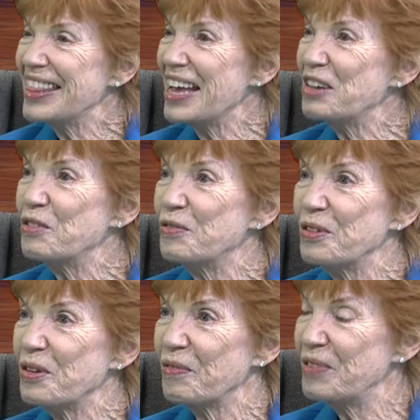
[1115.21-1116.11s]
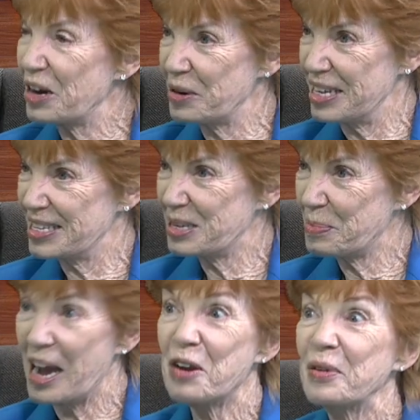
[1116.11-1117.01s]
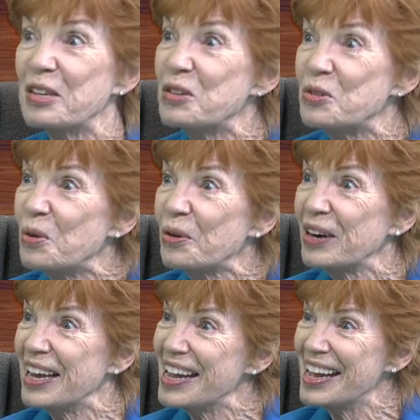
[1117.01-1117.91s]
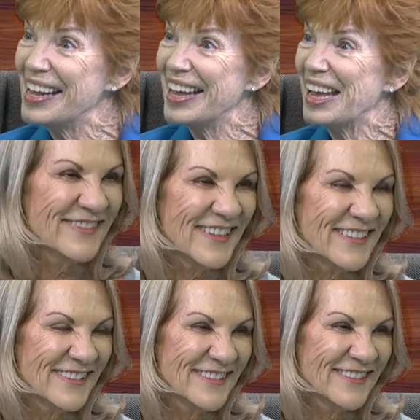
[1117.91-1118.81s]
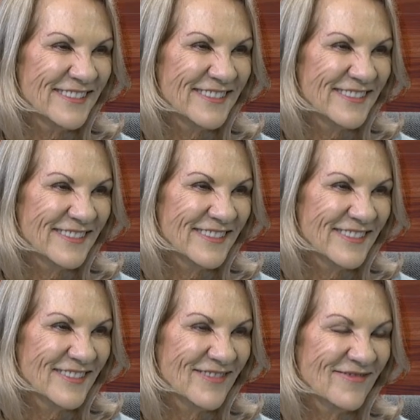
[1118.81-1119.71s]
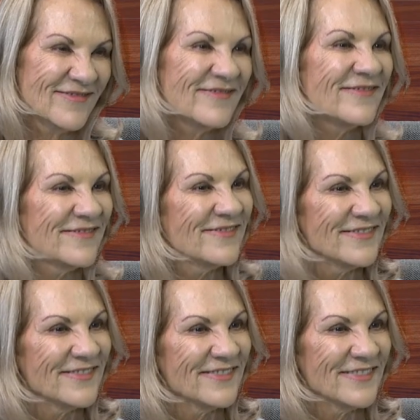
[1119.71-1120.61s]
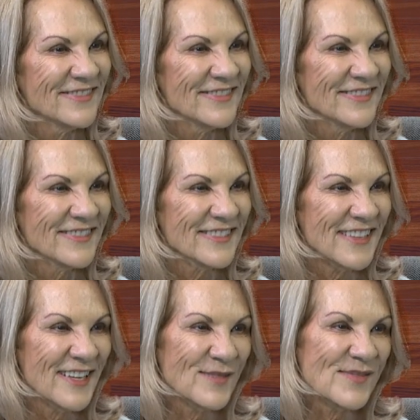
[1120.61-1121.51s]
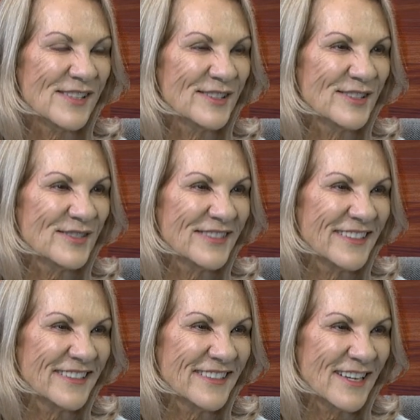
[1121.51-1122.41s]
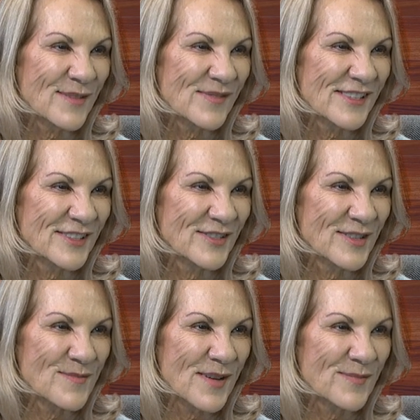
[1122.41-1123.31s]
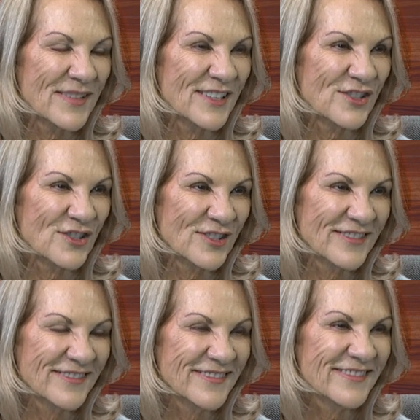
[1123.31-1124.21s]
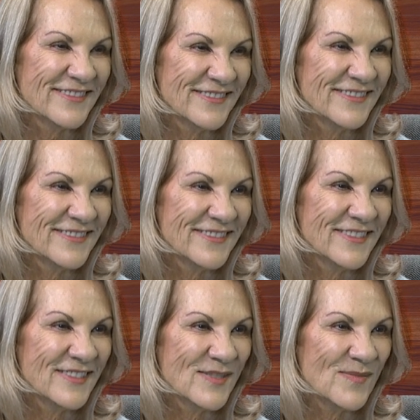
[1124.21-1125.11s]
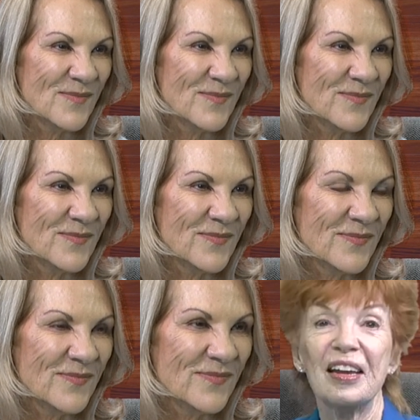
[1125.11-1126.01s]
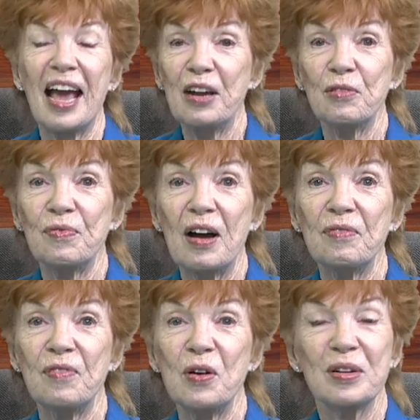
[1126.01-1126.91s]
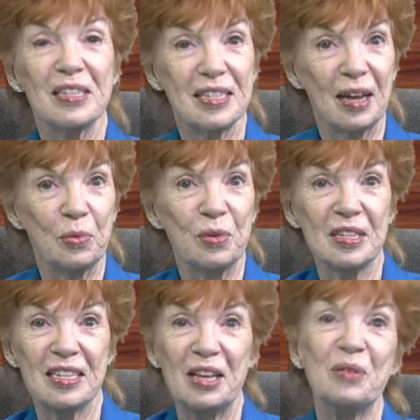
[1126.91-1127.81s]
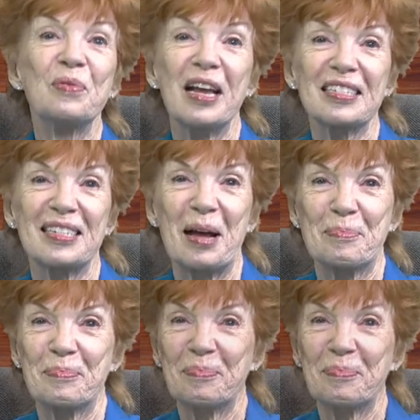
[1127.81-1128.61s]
Thank you for your very inspiring story oh, and for all of your great work and telling us all about it today. Absolutely, absolutely, my pleasure. And thank you for joining us on 805 Focus, and we'll see you next time.